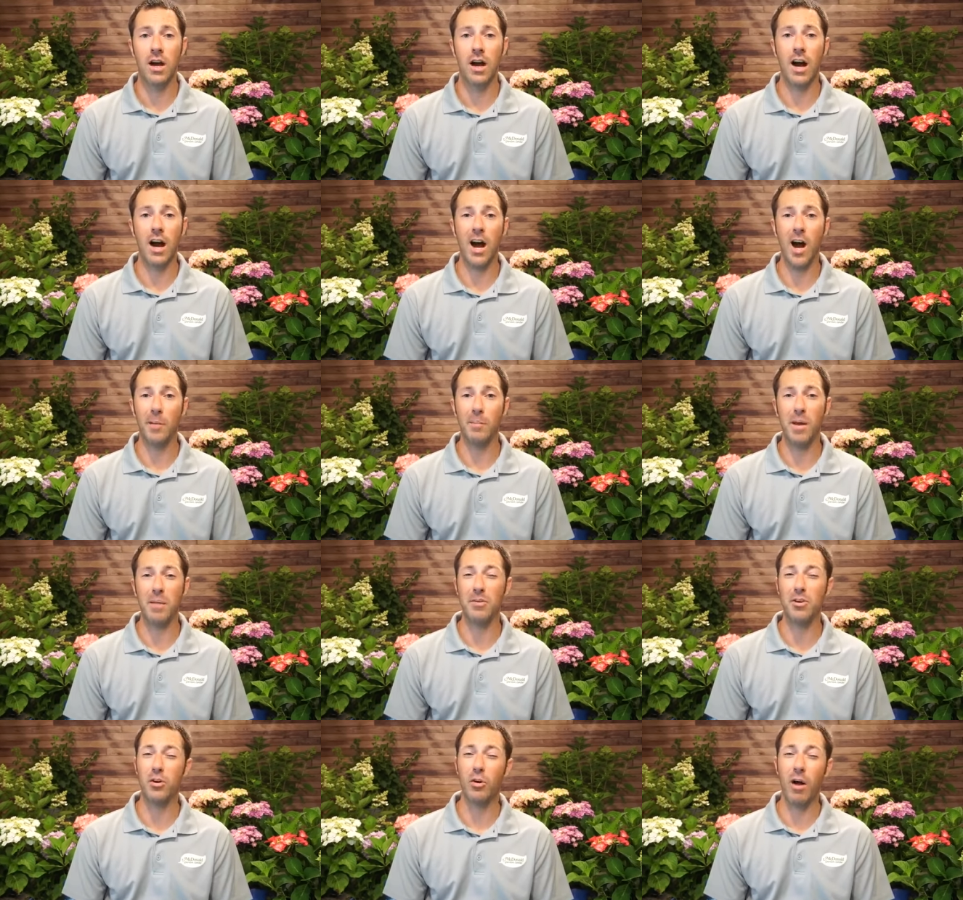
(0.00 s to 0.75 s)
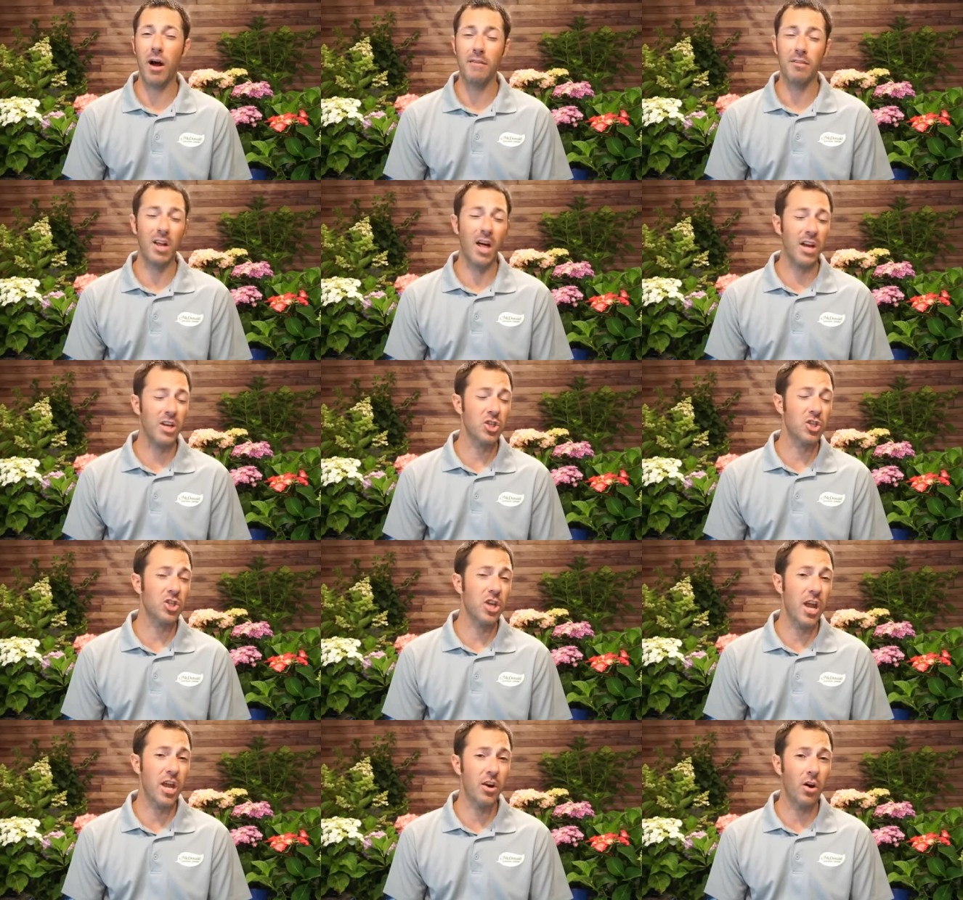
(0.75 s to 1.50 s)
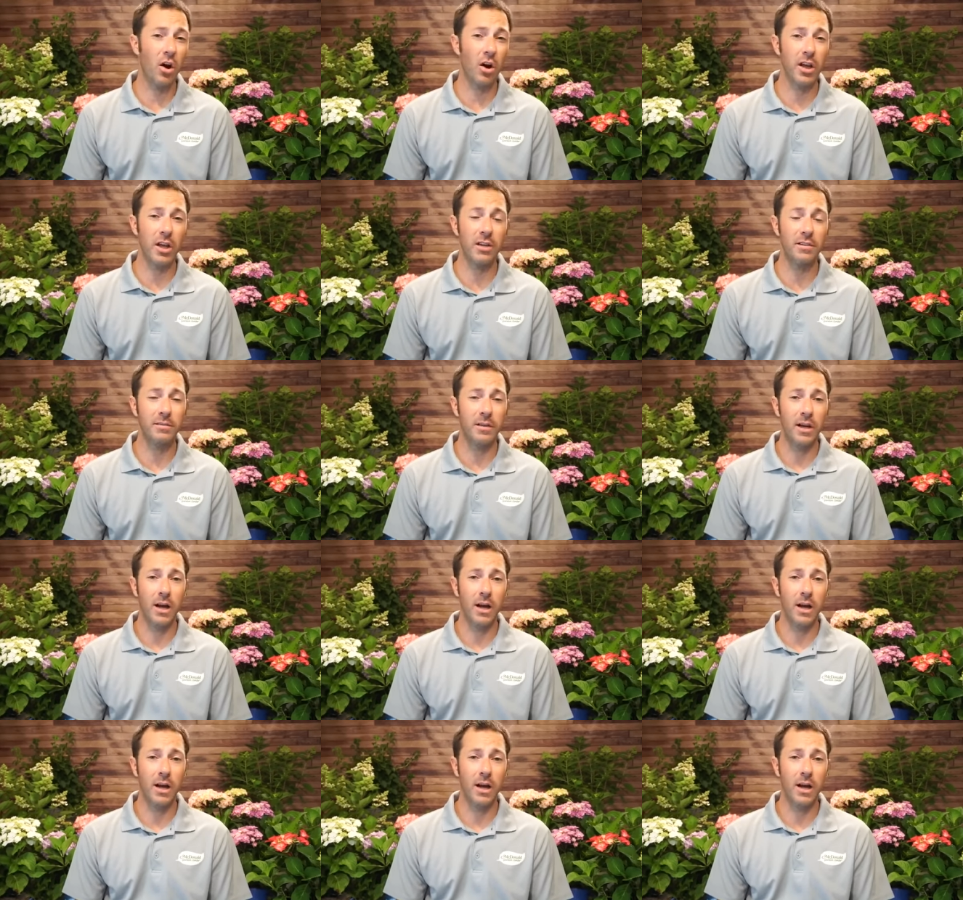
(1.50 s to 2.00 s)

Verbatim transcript: Uh, maybe you don't have a lot of shade on it.